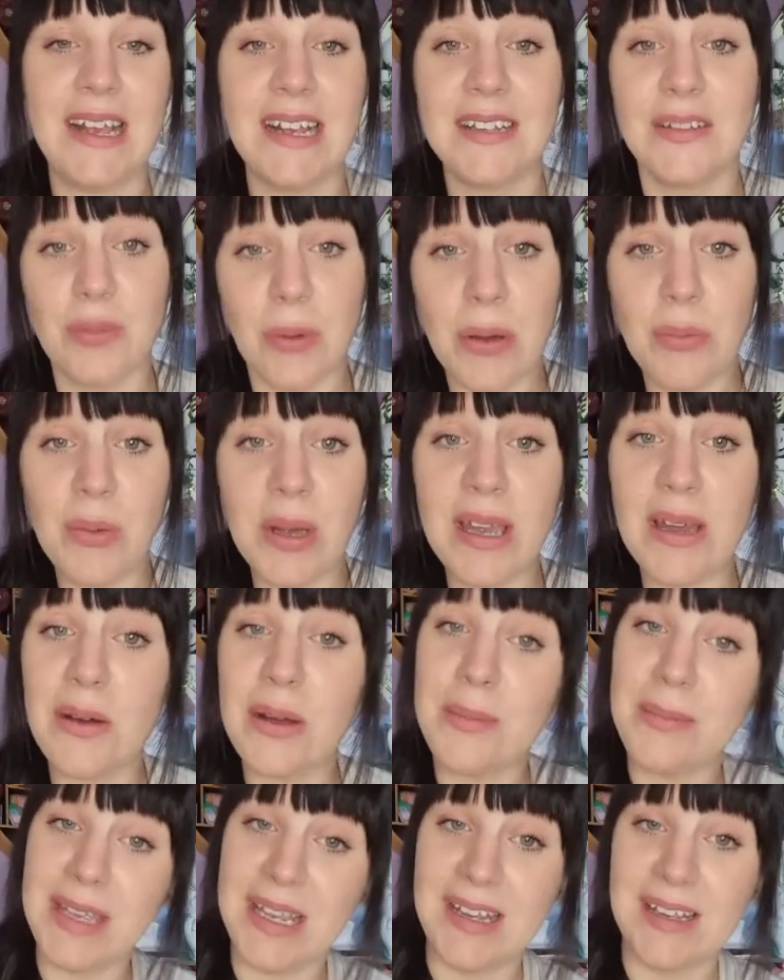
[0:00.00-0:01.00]
is one where
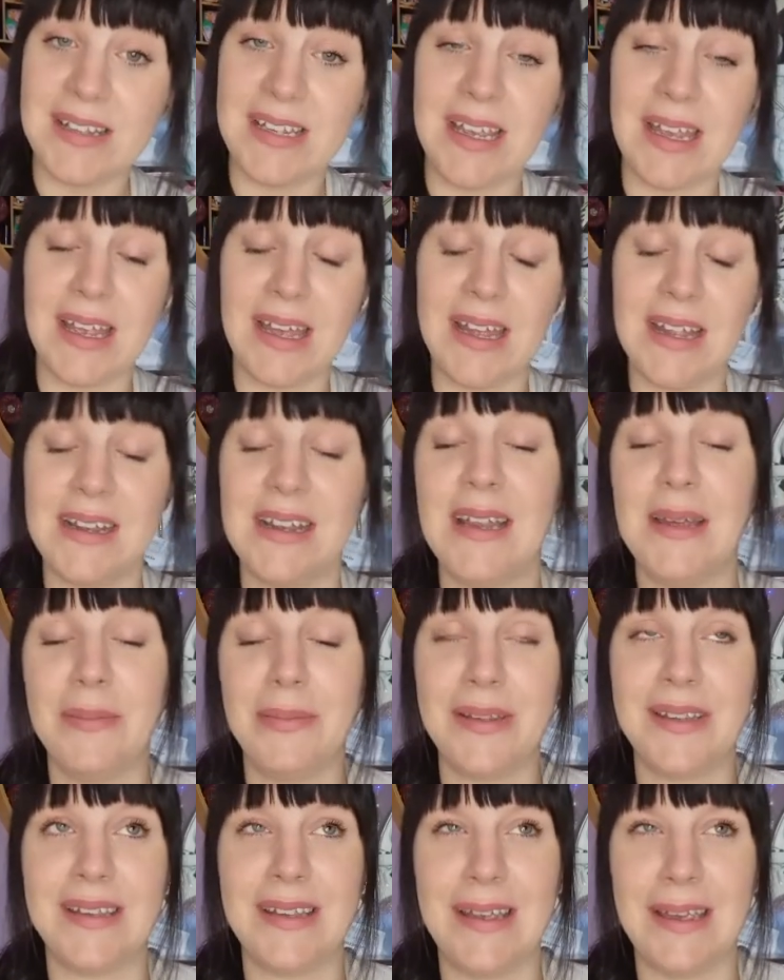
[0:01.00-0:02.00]
I'm eating
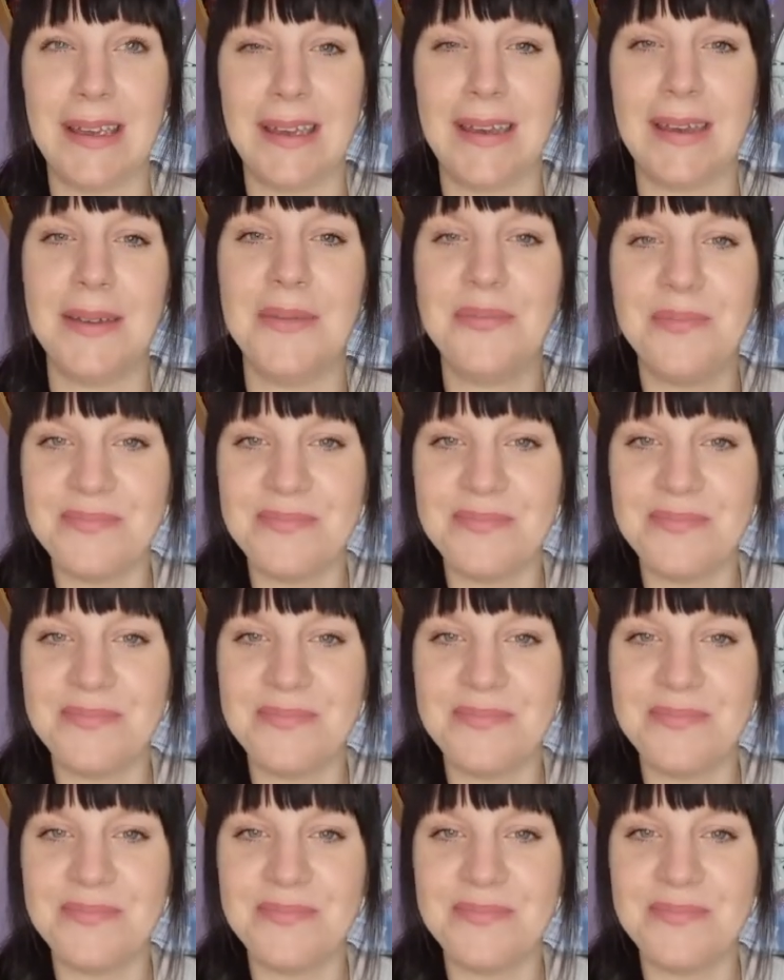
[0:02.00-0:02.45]
lipstick.